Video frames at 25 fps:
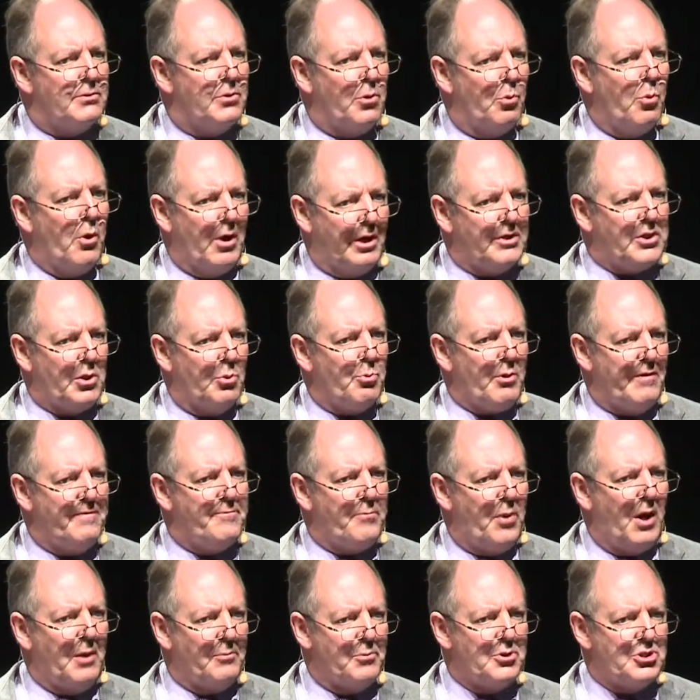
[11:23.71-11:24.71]
the work that
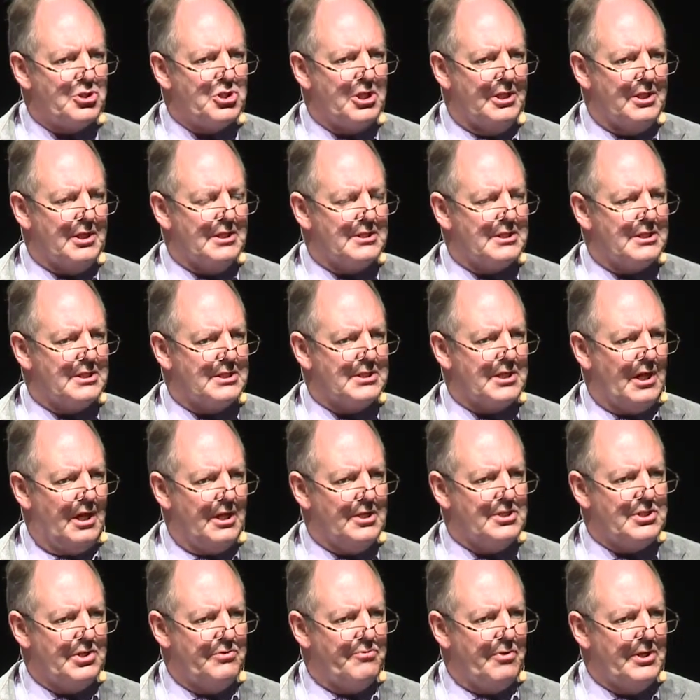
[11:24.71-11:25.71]
we've published in the
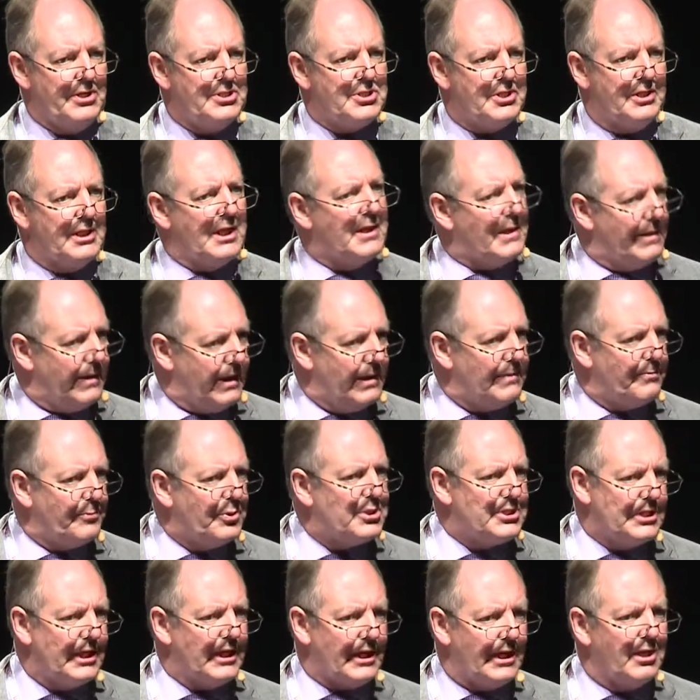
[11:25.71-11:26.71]
Society recently, in
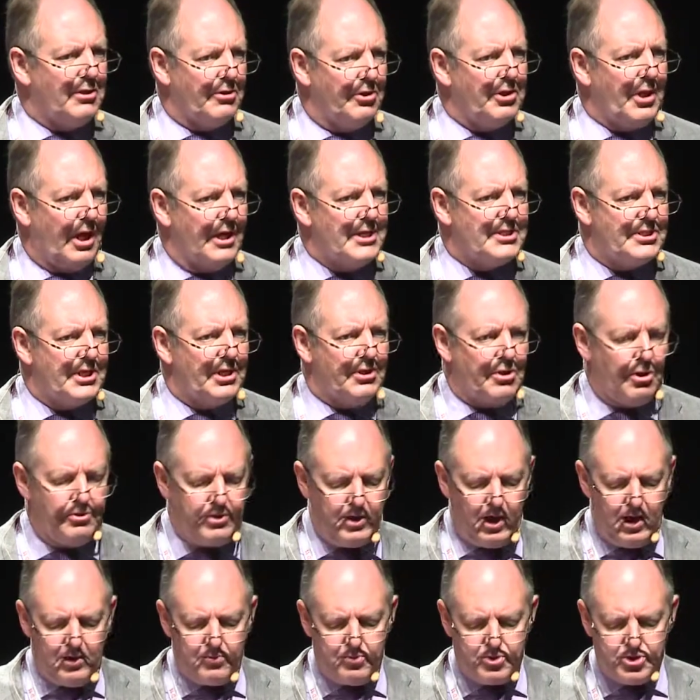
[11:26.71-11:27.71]
particular in ICED 09,
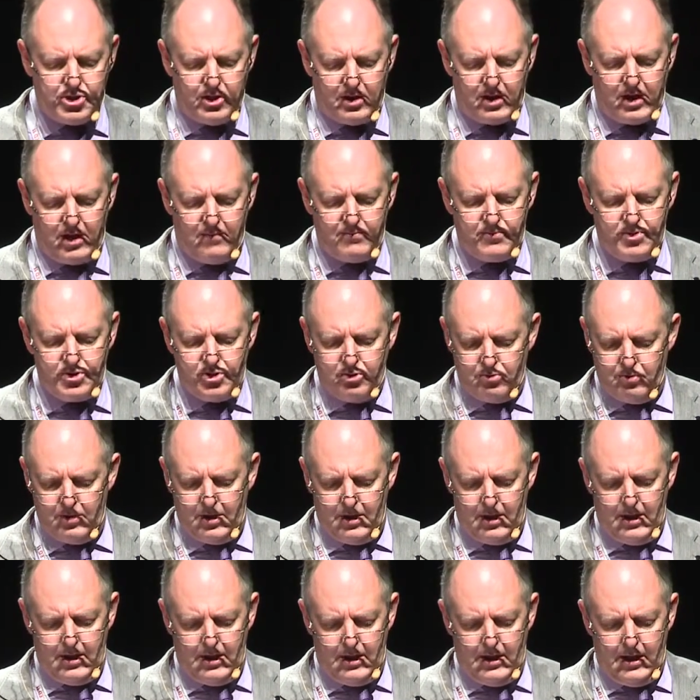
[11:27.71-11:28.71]
which I'll come to
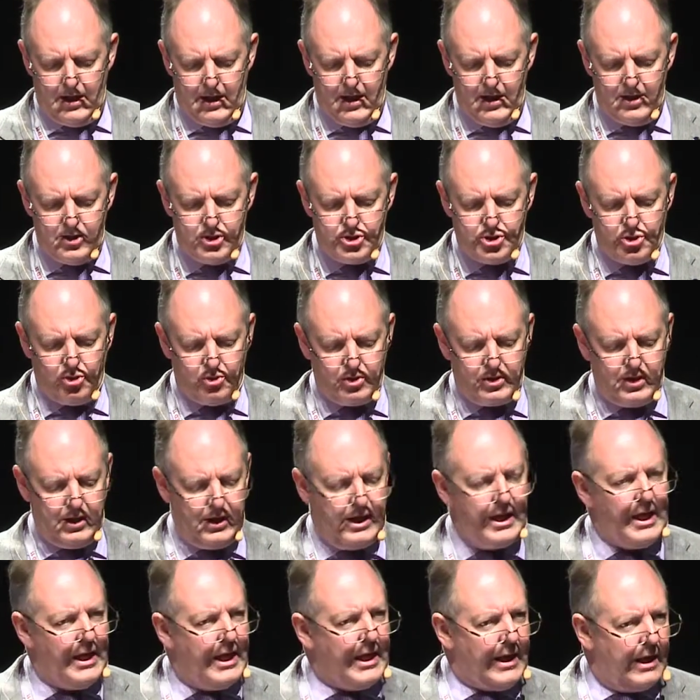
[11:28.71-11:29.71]
uh,
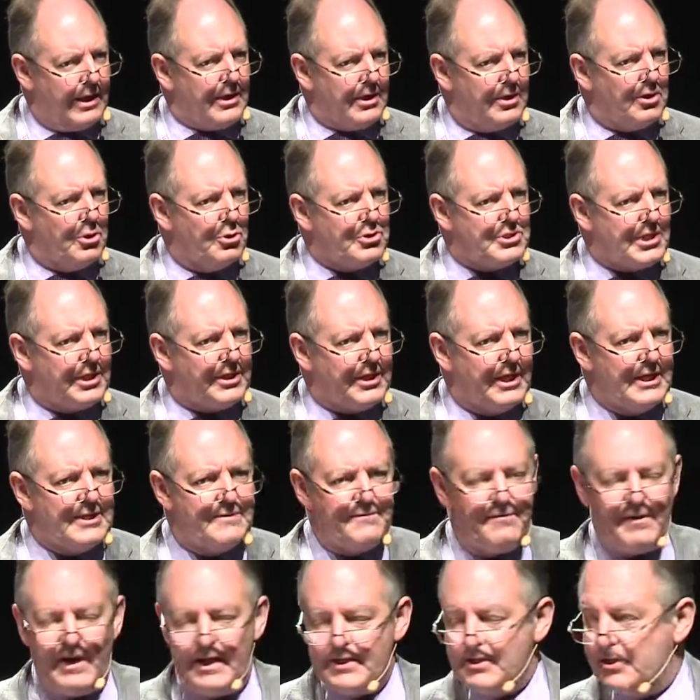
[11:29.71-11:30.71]
shortly, using
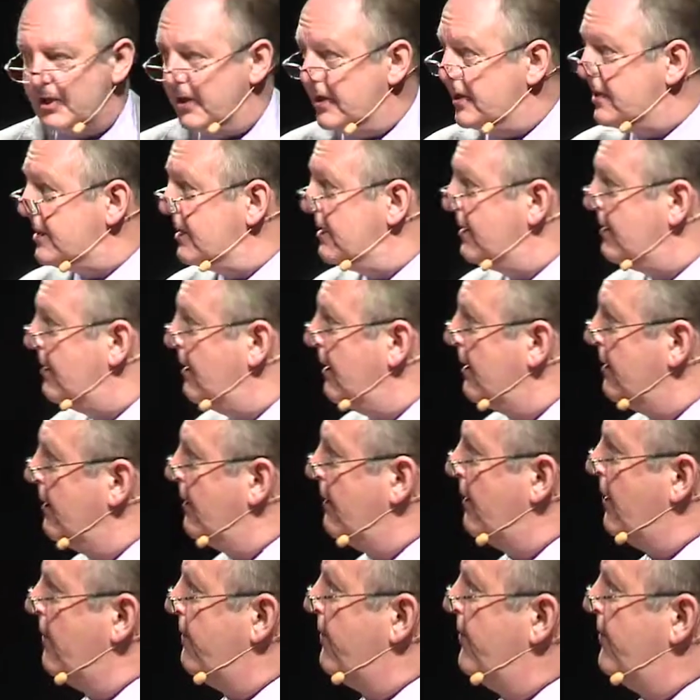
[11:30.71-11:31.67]
these facets. And uh,